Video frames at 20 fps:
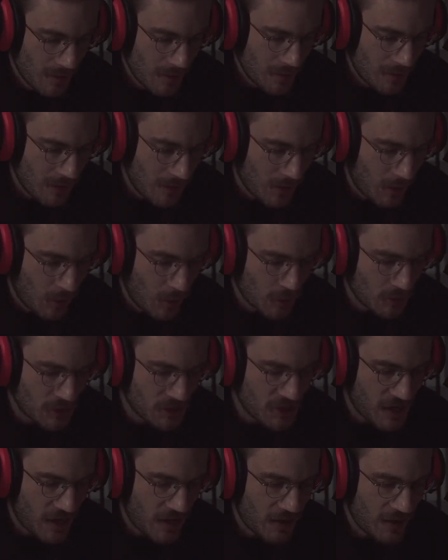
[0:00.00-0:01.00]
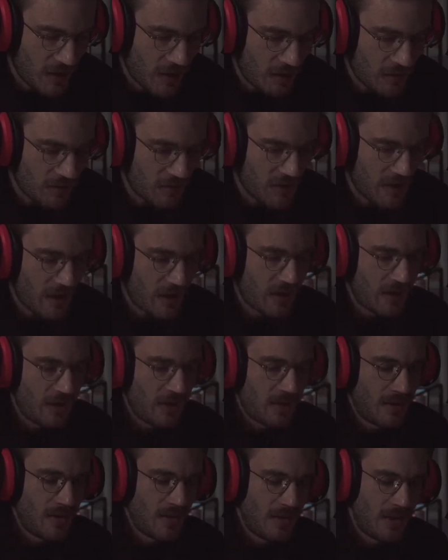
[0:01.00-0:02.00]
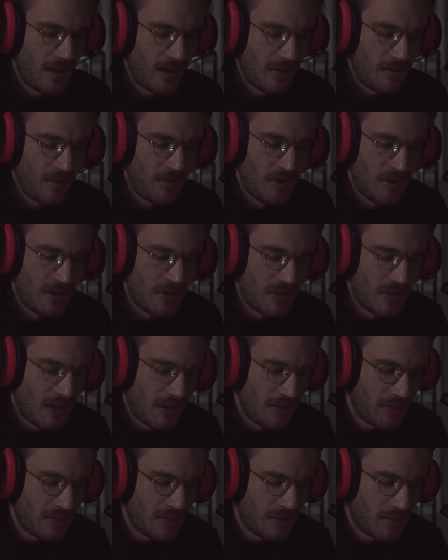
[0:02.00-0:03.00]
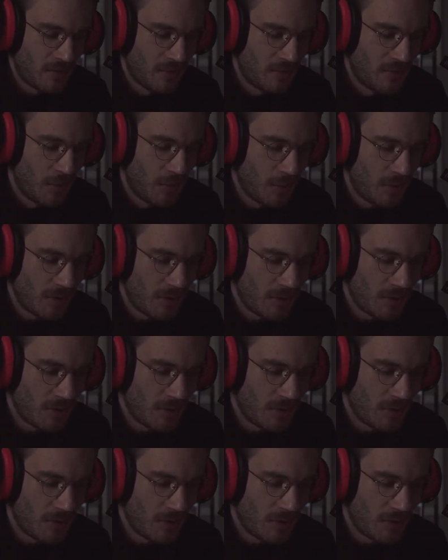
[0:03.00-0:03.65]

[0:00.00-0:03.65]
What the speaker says: They all signed off like we'd cut their vocal